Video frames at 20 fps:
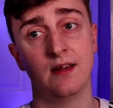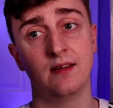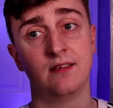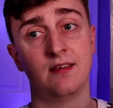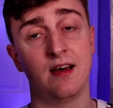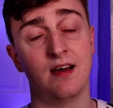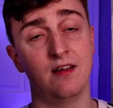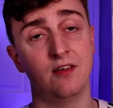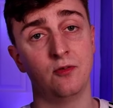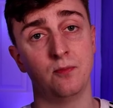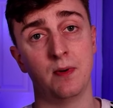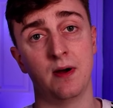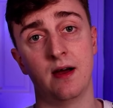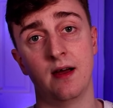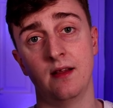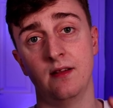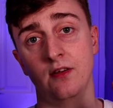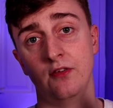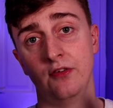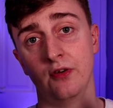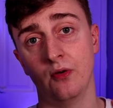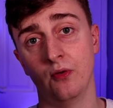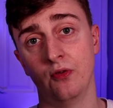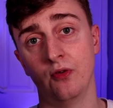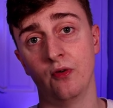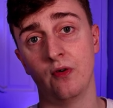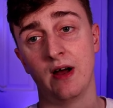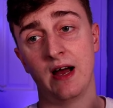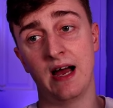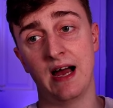times by the
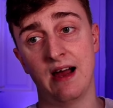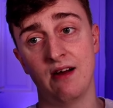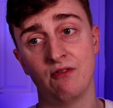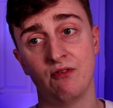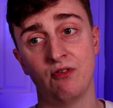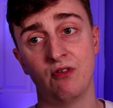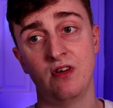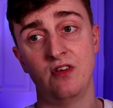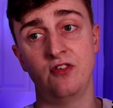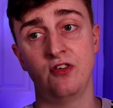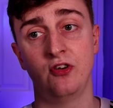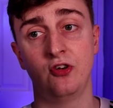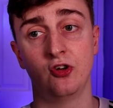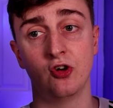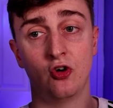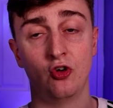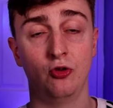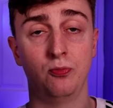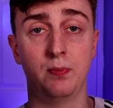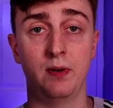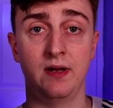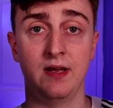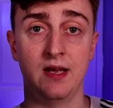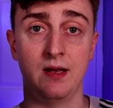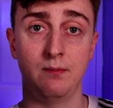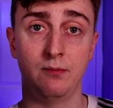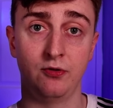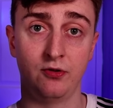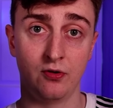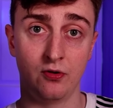total average goals per
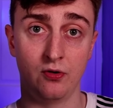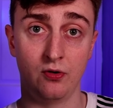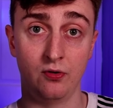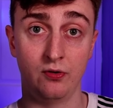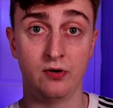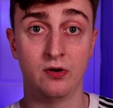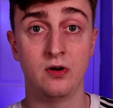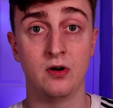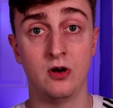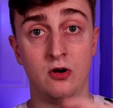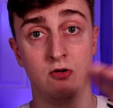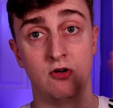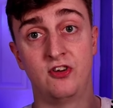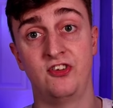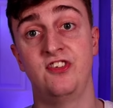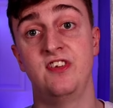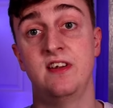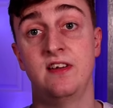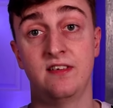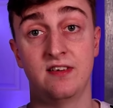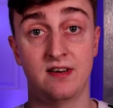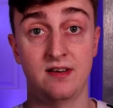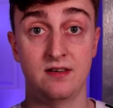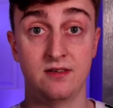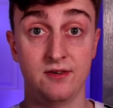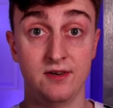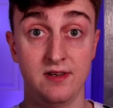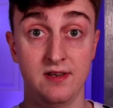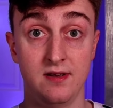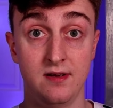game scored across the entire
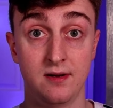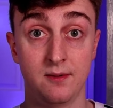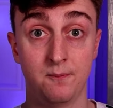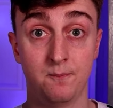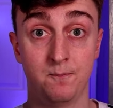league.